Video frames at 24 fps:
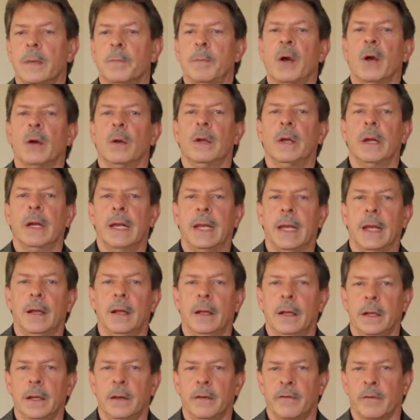paralytic
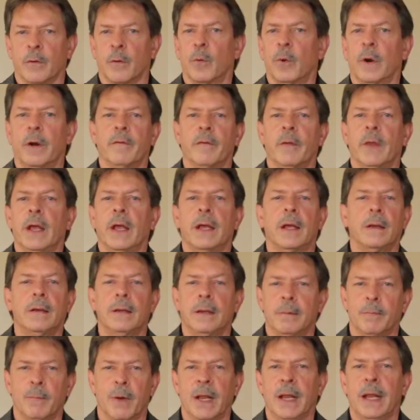ileus or whatever
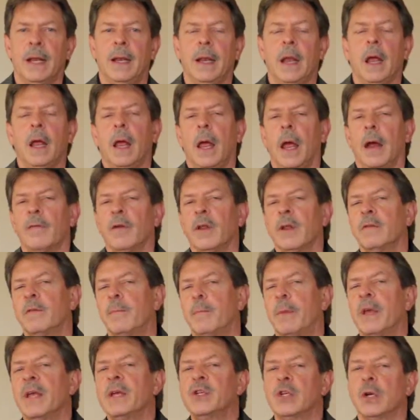everything's
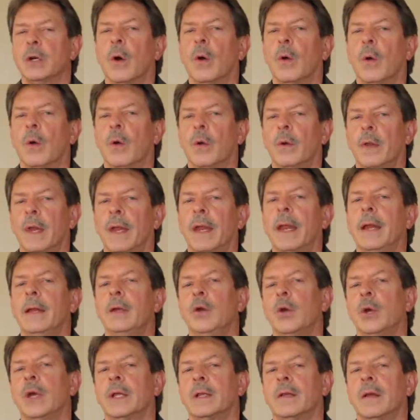pigeonholed, and then
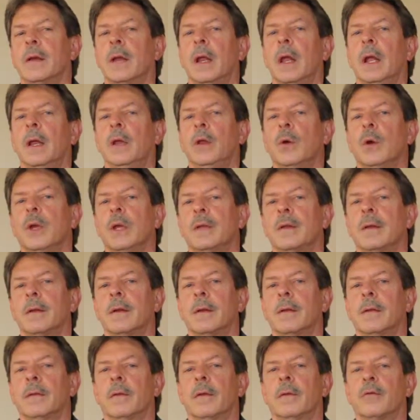you get the
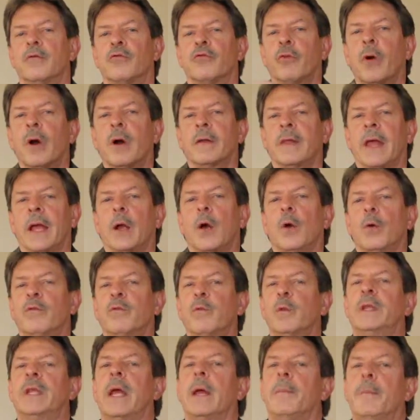drug that goes
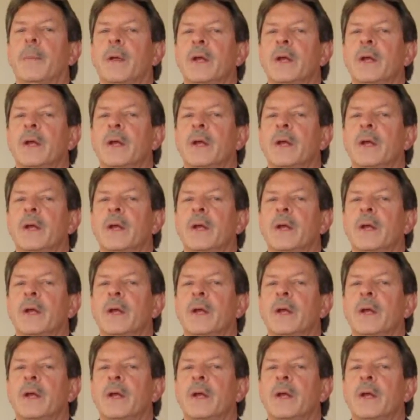with that